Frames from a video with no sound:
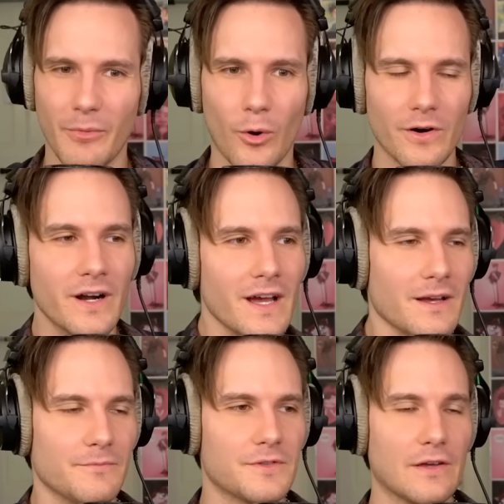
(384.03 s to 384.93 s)
more,
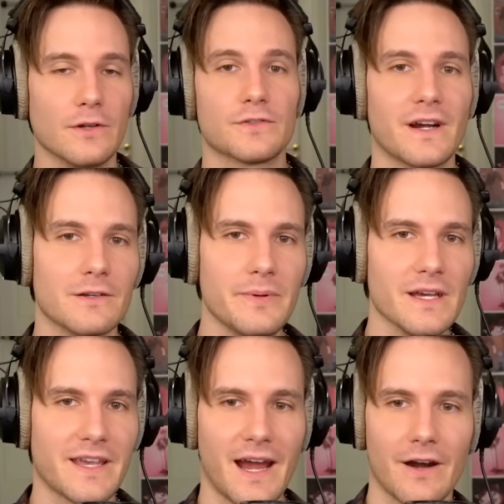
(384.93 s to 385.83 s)
you know, trying to be a
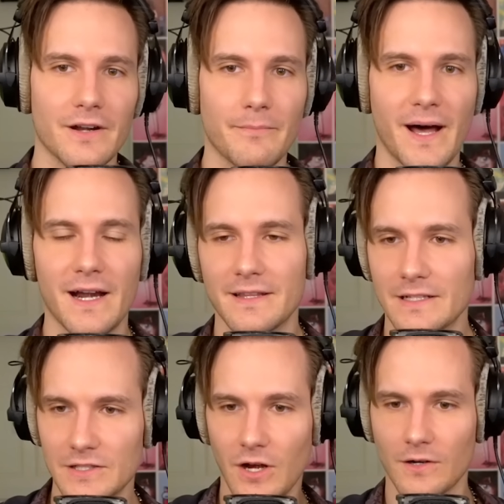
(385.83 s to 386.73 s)
Karen about it
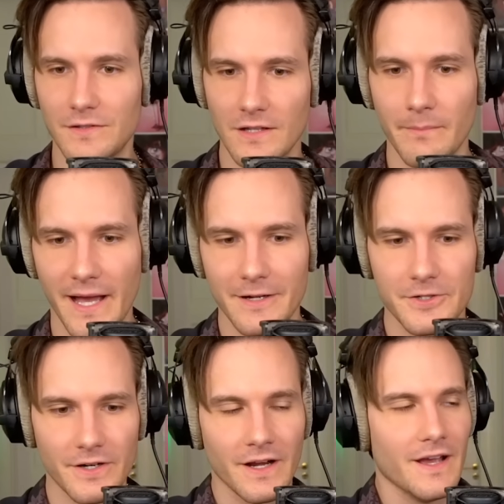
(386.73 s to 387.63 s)
and talk to the
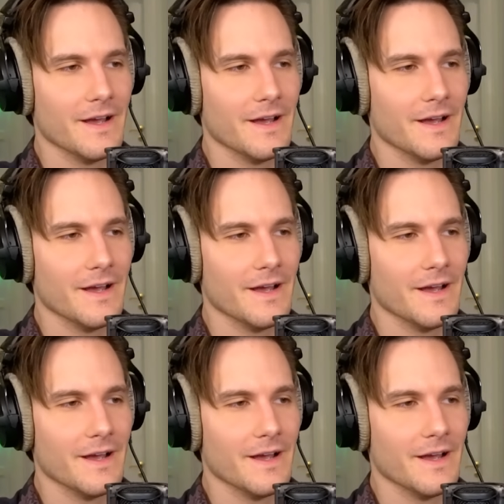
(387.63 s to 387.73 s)
manager.